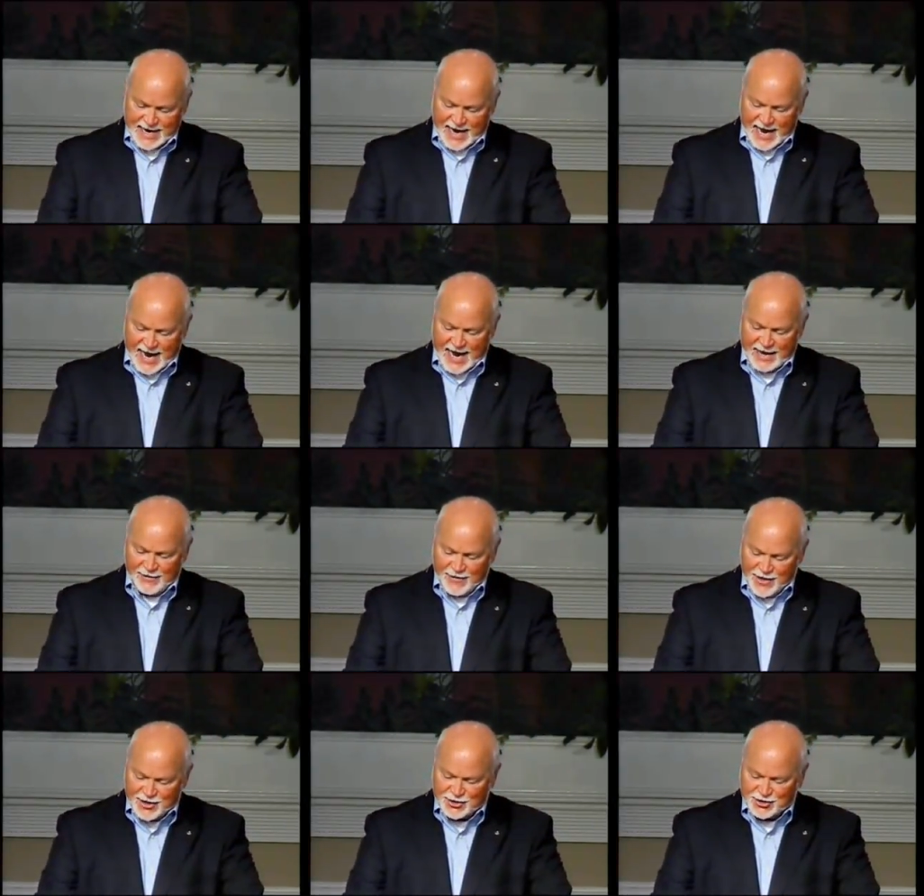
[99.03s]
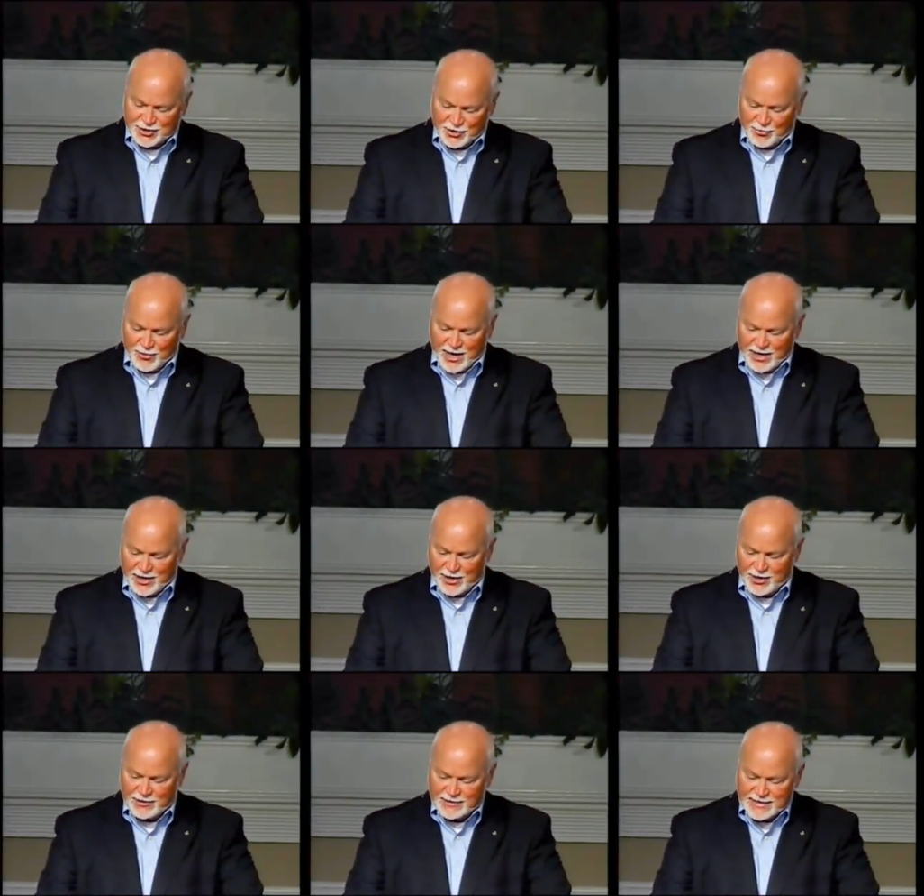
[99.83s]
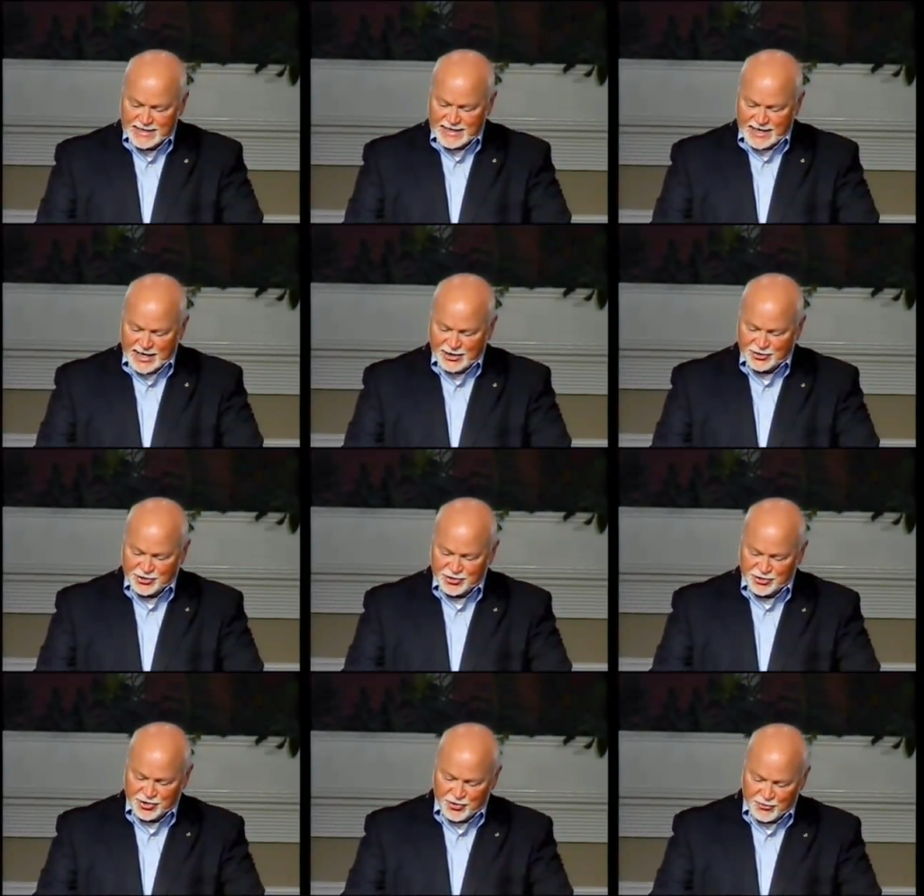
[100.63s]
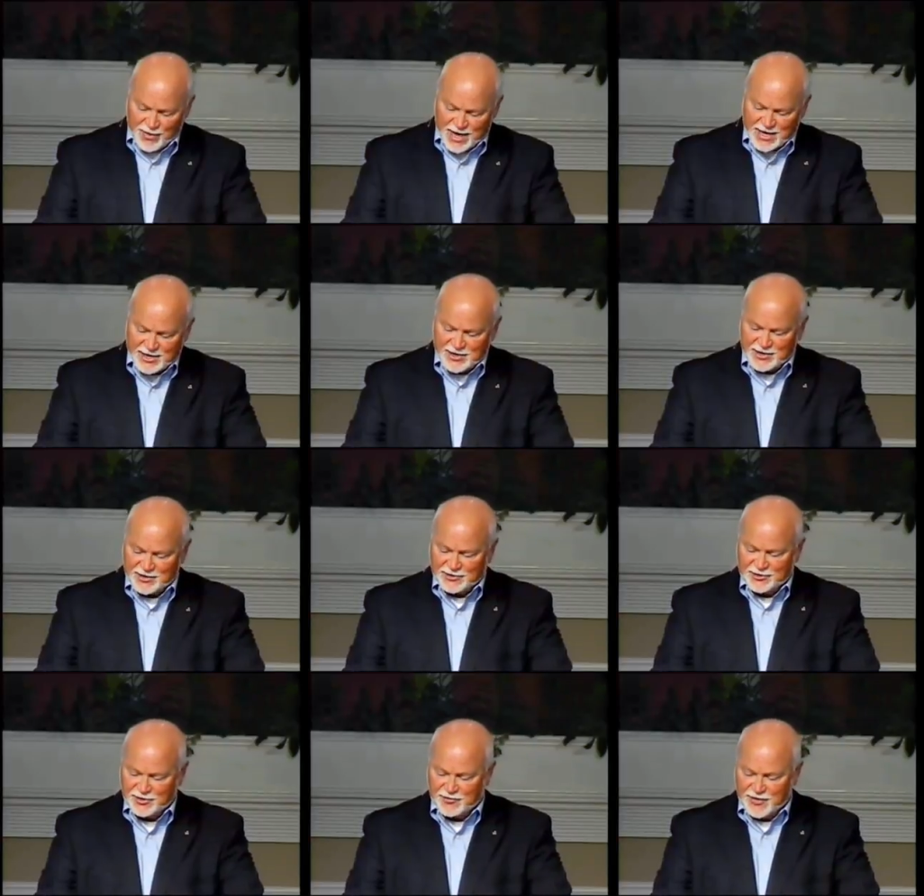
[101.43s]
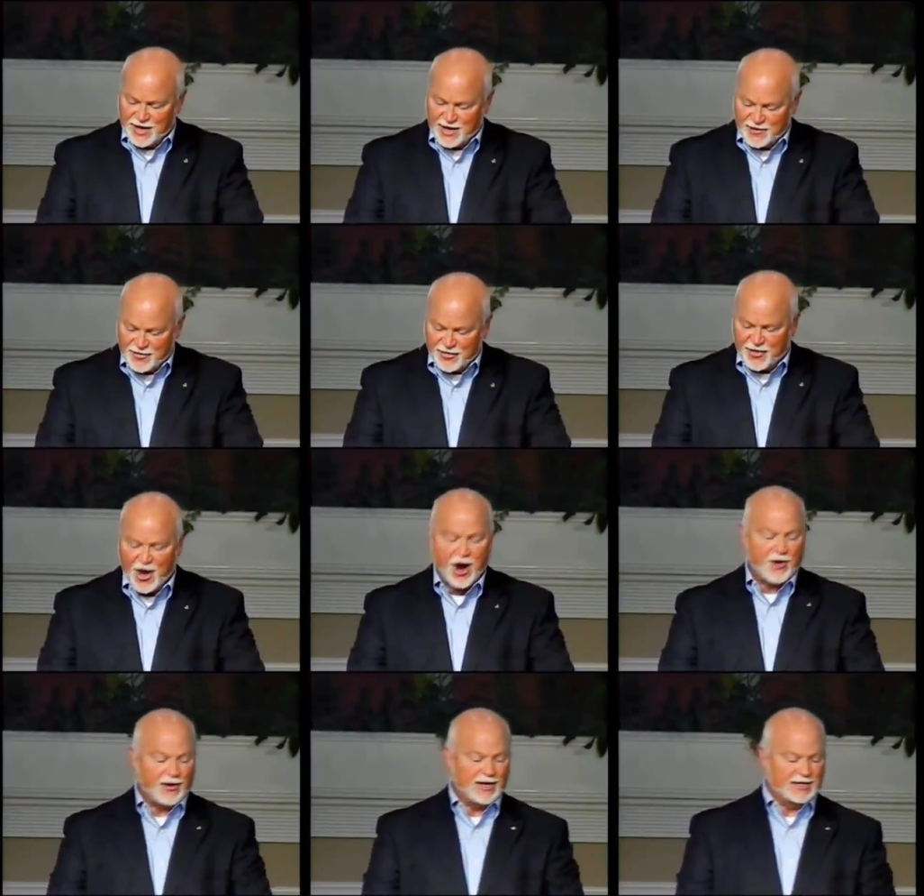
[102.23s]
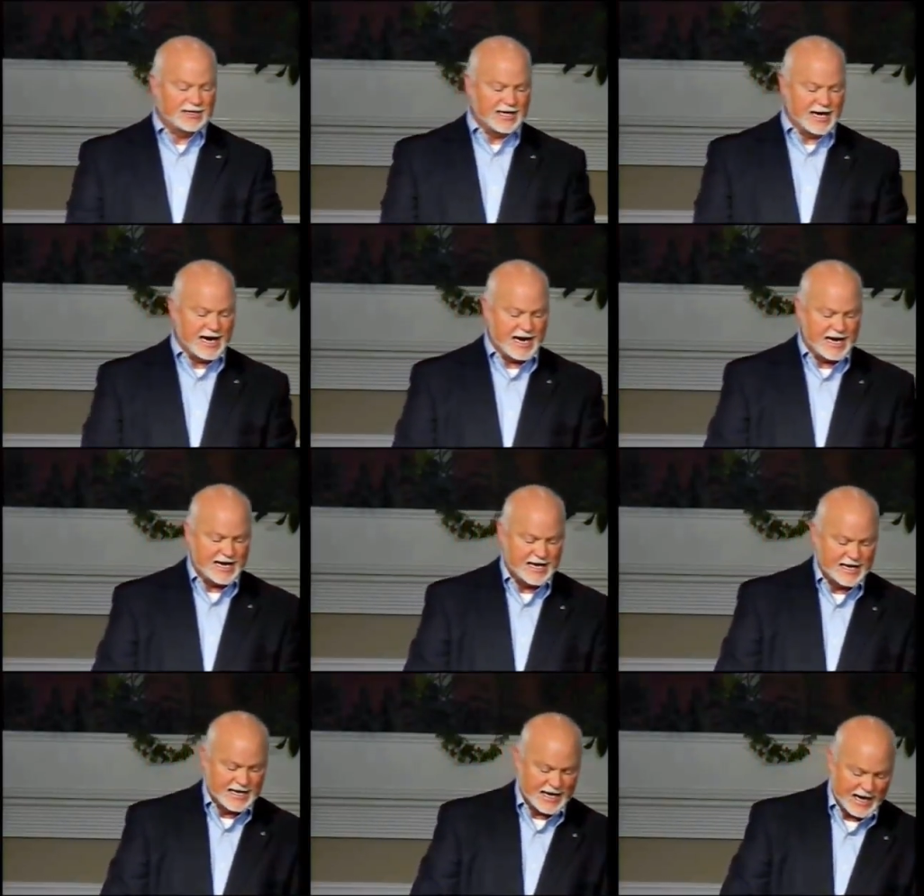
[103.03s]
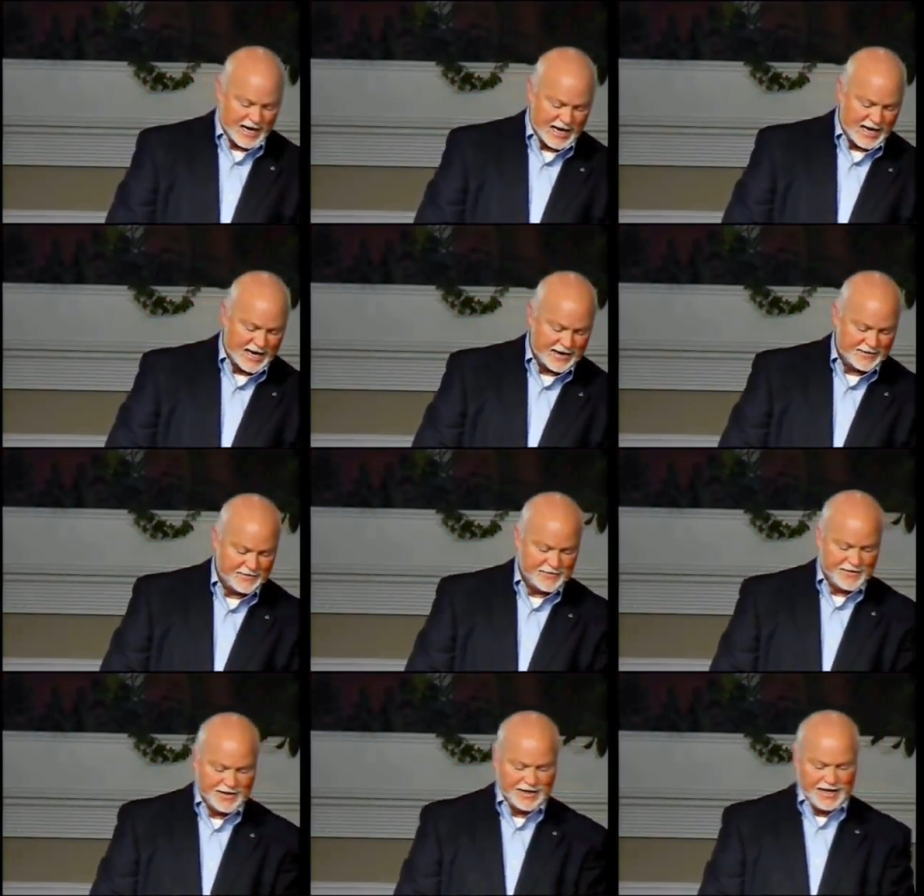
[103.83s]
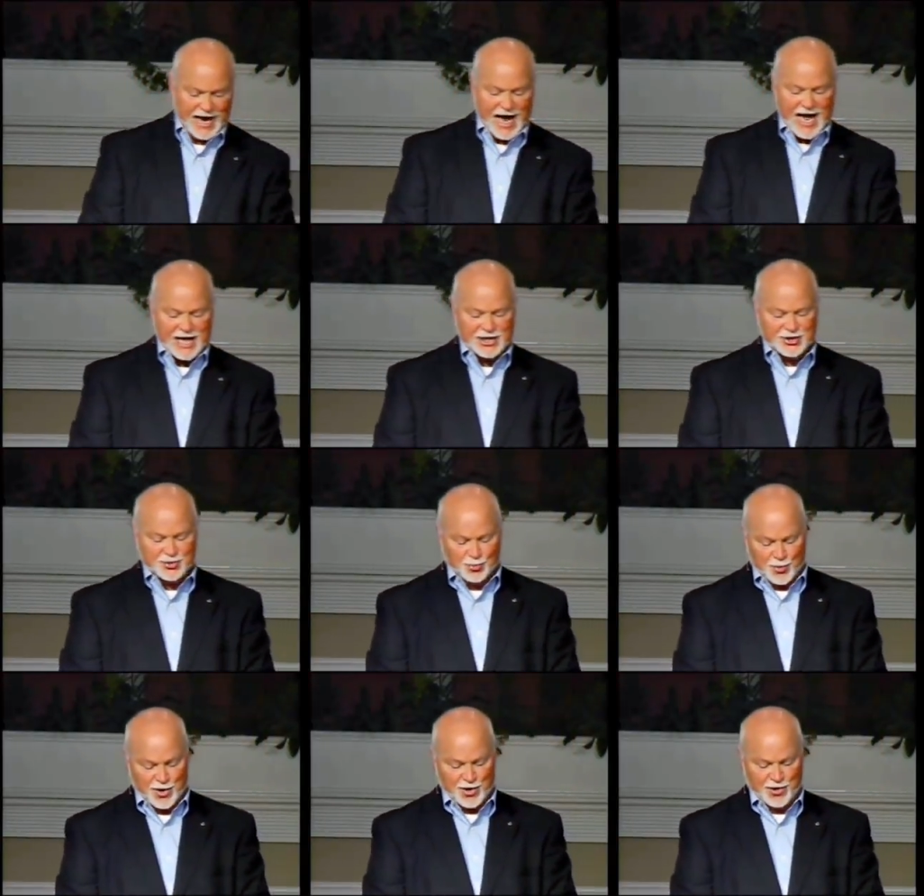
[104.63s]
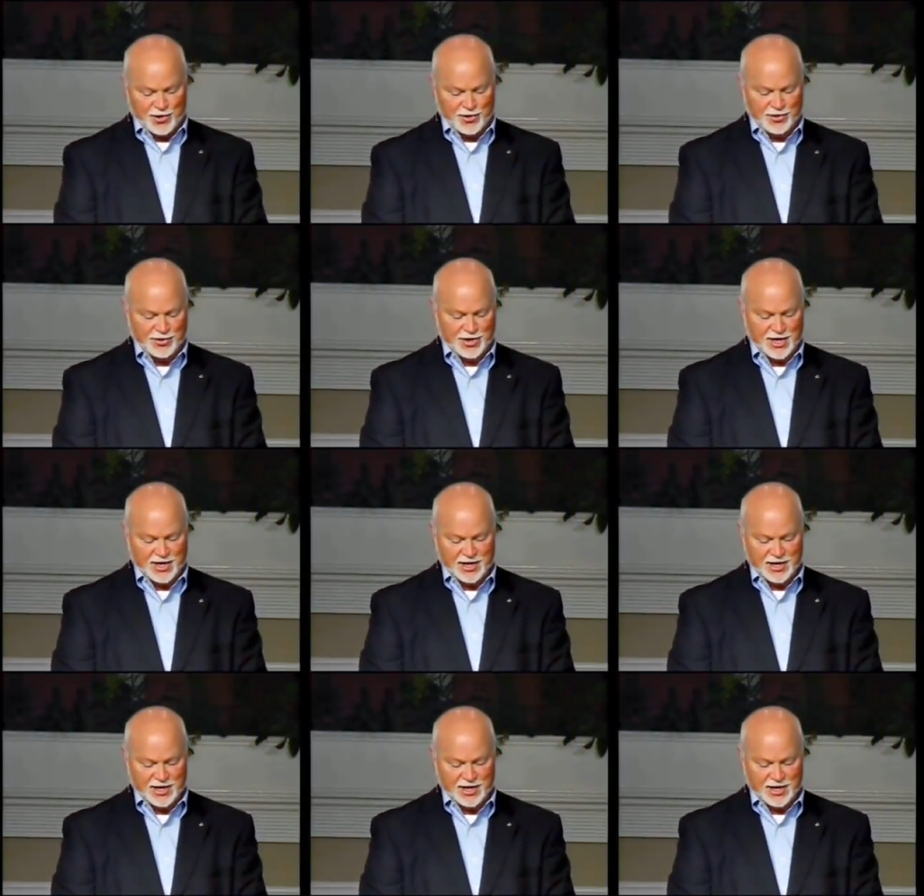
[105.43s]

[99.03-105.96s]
And this surrender is to surrender to the authority of God's Word.